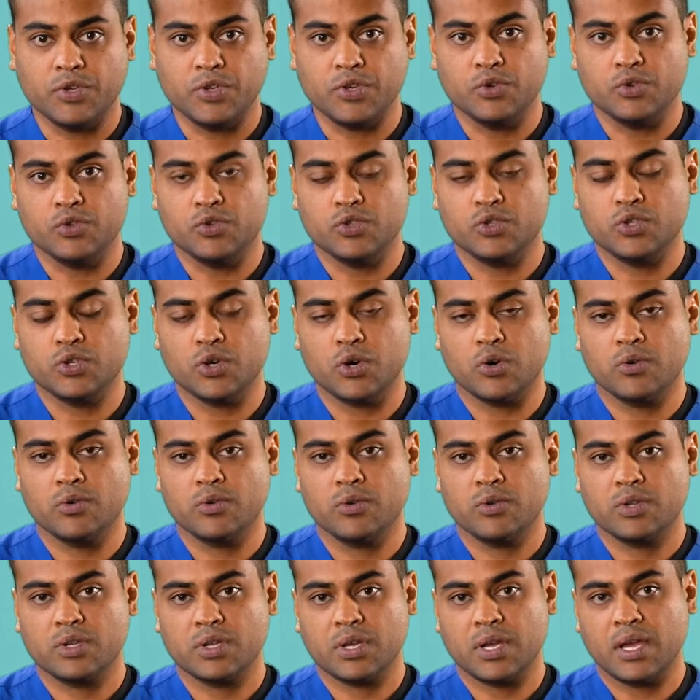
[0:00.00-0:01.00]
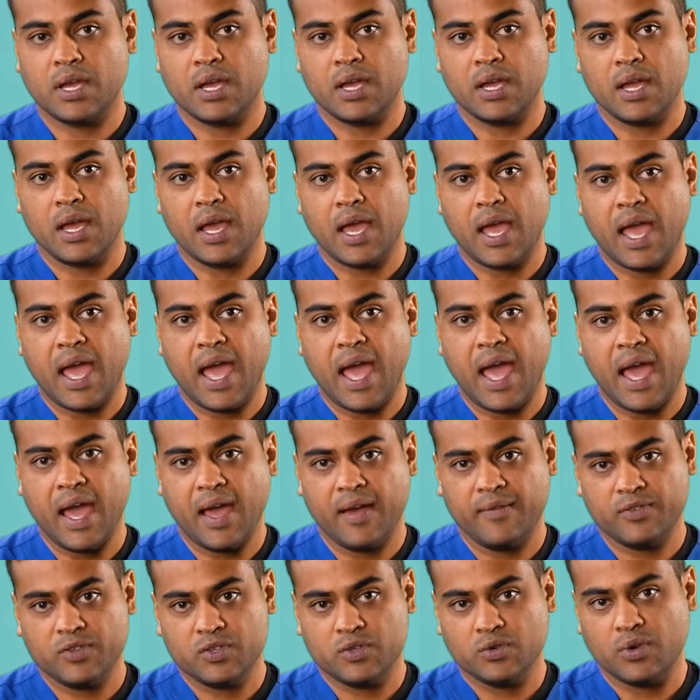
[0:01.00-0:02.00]
You don't
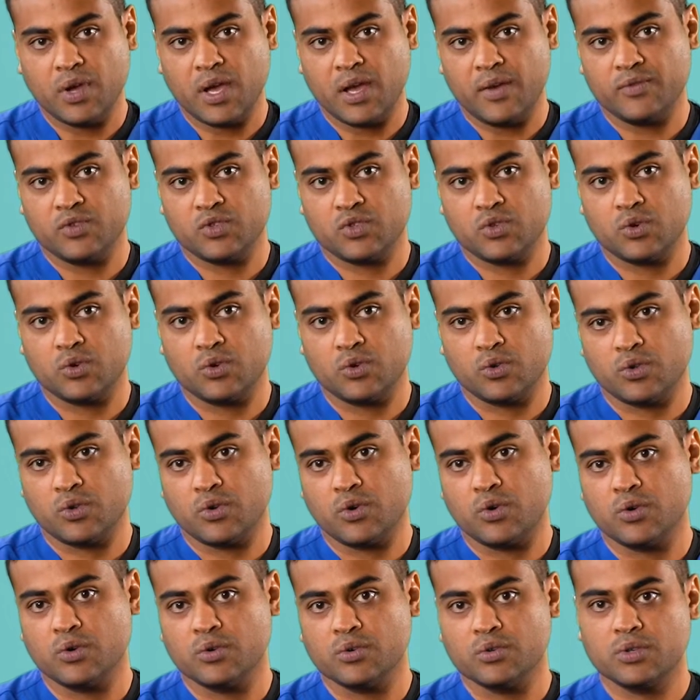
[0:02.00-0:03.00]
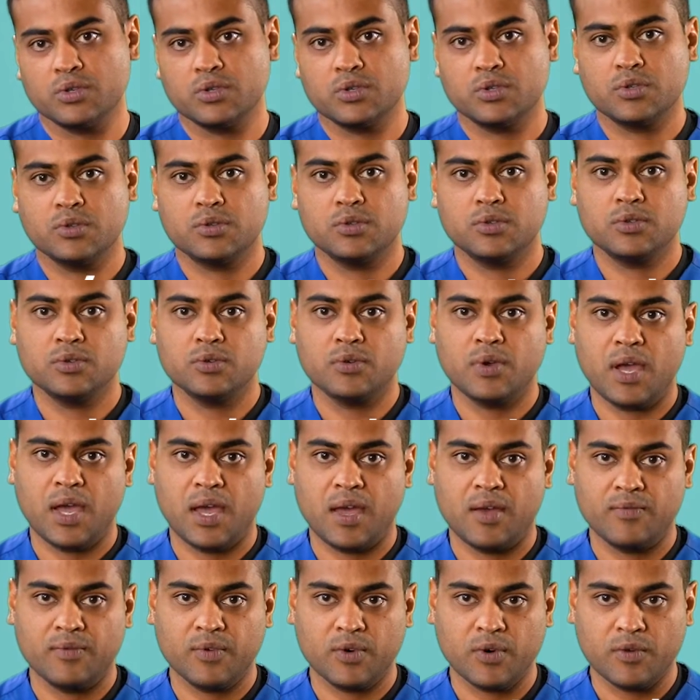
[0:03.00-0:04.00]
have to have sore throat to
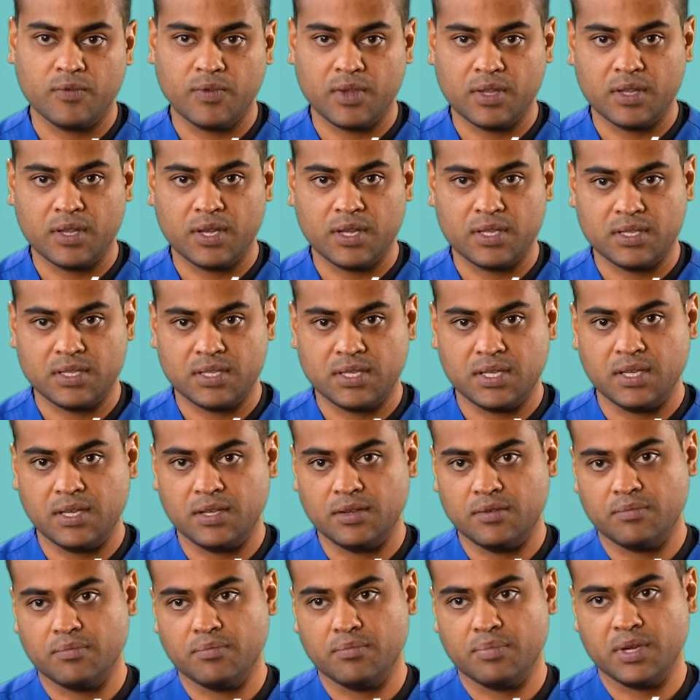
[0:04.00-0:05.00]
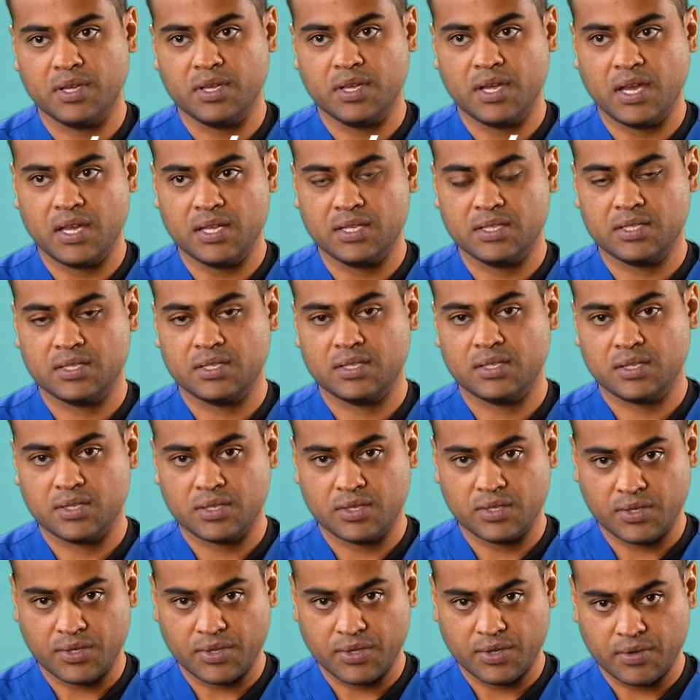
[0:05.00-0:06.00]
have COVID-19, but yes,
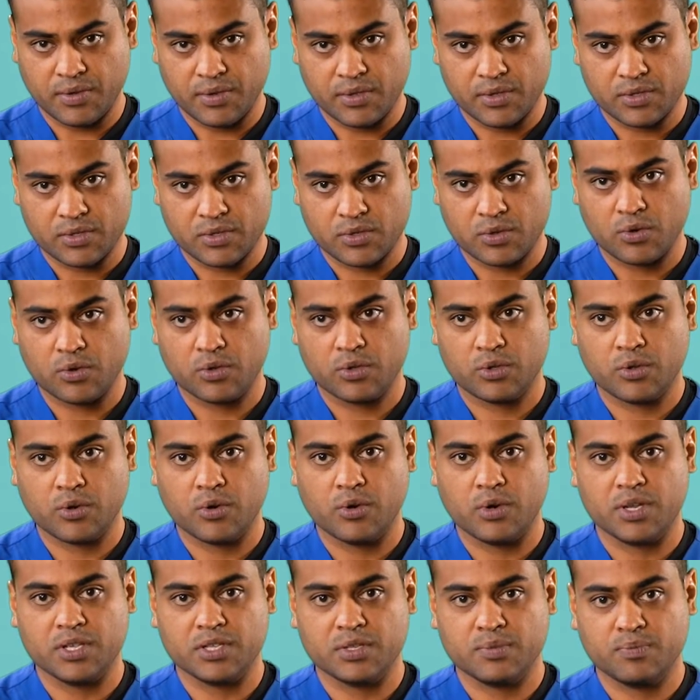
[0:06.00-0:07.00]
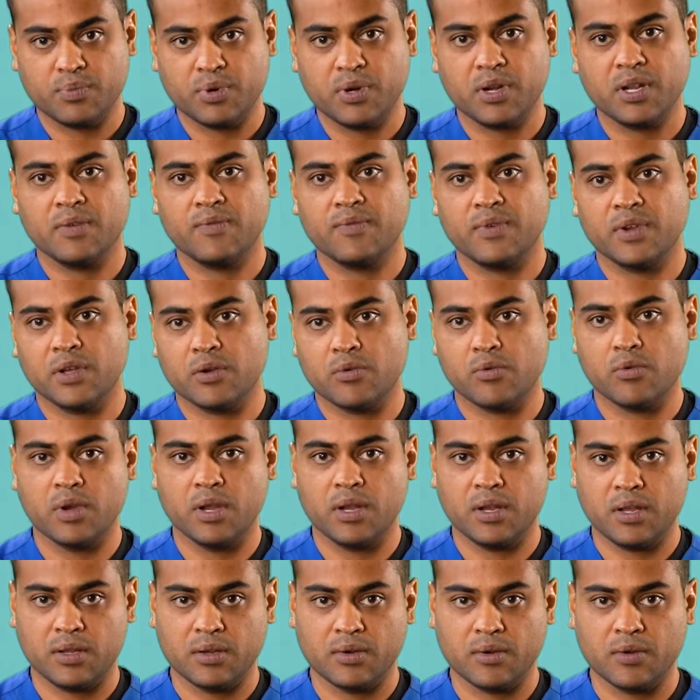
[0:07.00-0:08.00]
sore throat is pretty
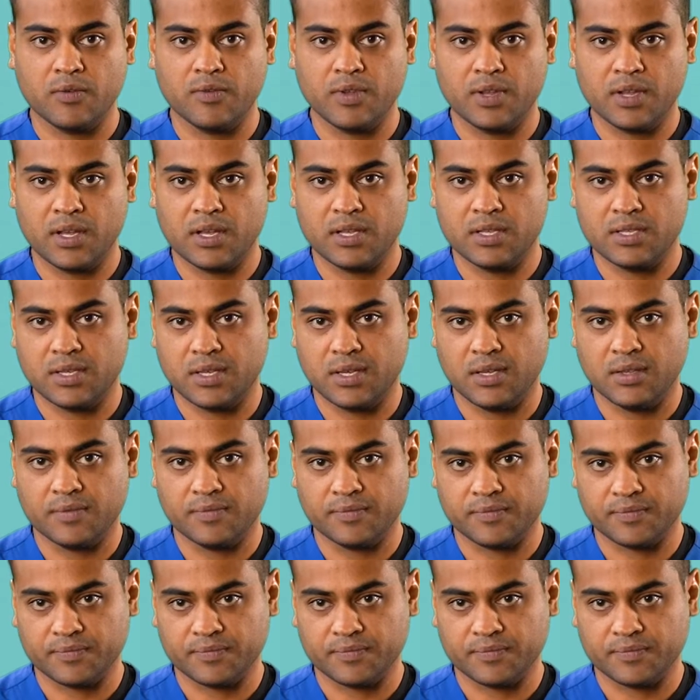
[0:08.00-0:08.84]
frequent in COVID-19.